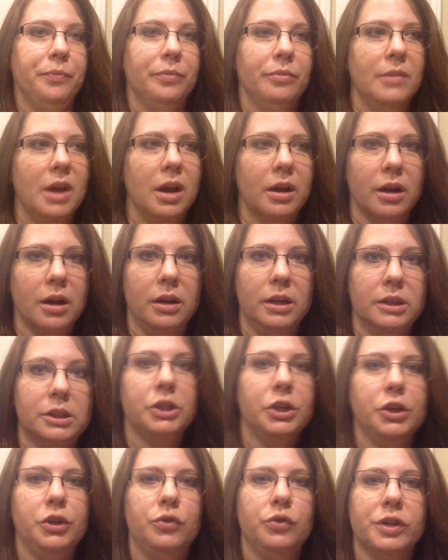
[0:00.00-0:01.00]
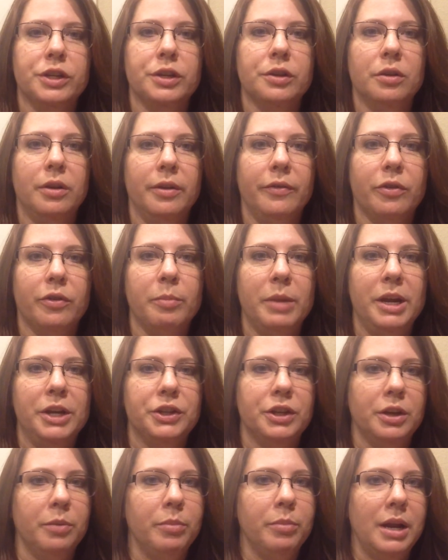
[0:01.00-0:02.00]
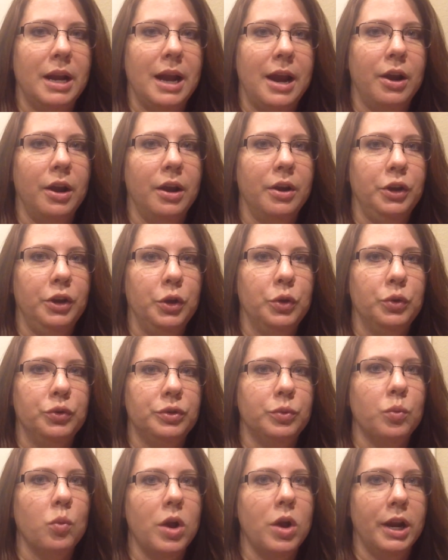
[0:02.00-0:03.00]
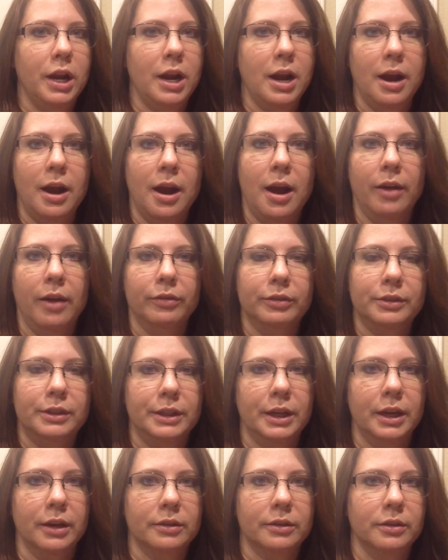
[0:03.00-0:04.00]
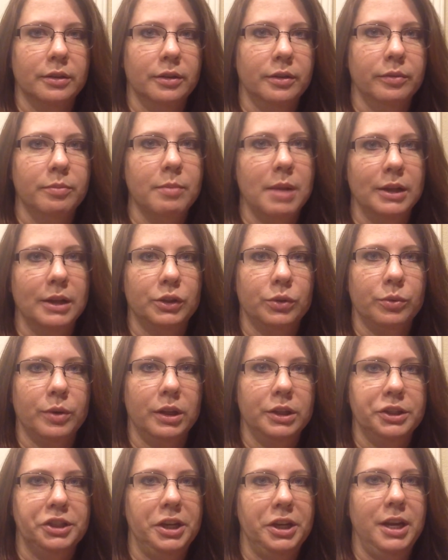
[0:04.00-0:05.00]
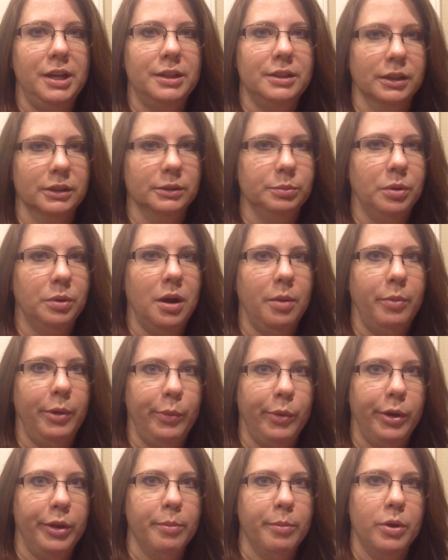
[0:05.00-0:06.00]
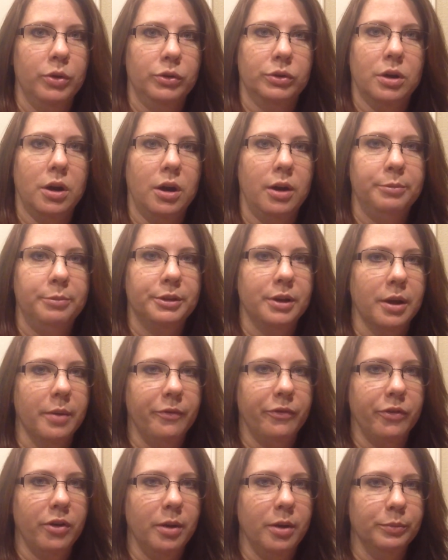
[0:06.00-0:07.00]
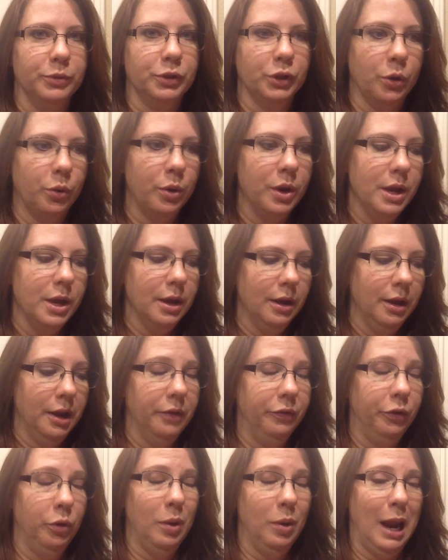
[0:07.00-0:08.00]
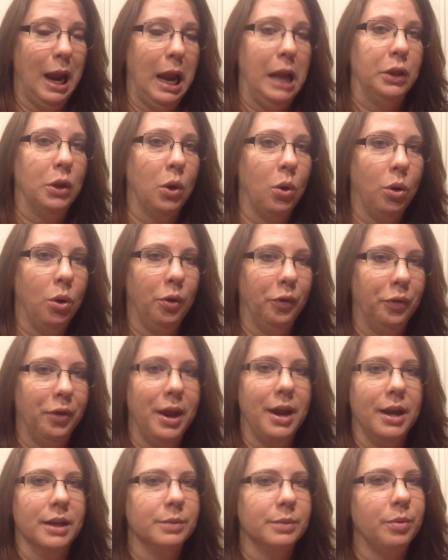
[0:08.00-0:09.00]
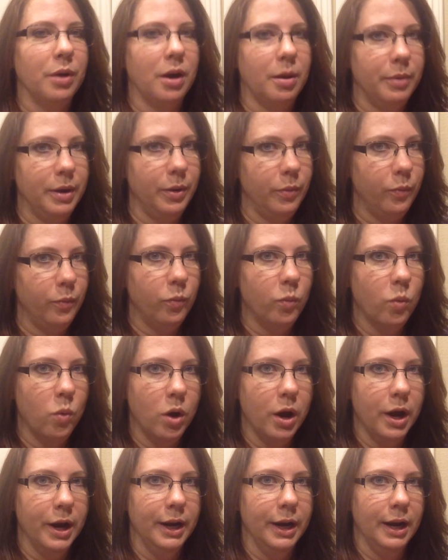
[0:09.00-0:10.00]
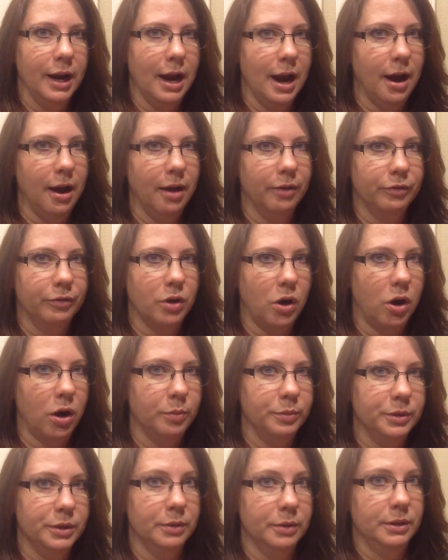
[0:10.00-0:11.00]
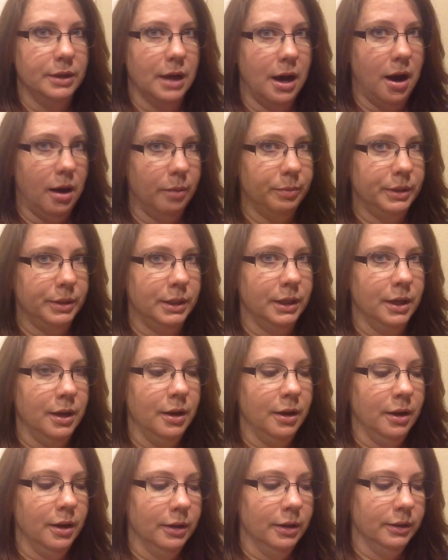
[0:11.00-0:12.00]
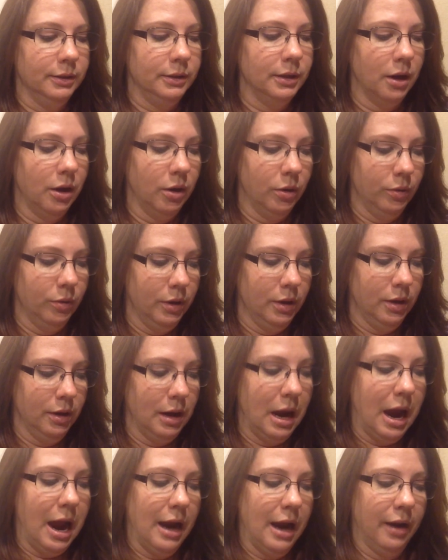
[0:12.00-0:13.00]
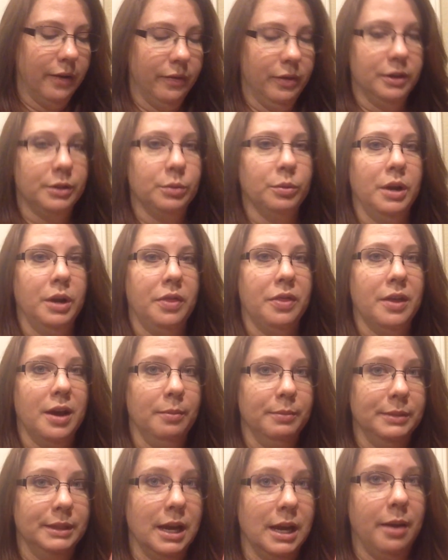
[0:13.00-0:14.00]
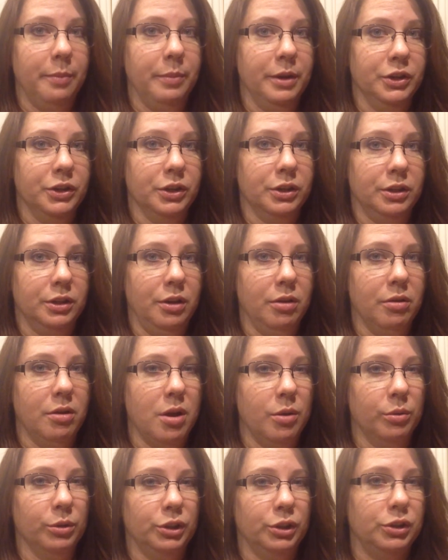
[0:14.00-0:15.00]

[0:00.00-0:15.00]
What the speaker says: I'm not going to list the nutritional information, but I used 1.5 sticks of mozzarella cheese. That's probably where the most carbs come from. So if you ate the whole thing, it's probably 1.5 carbs tops. So I give this one a thumbs up, and just so you'll know, it was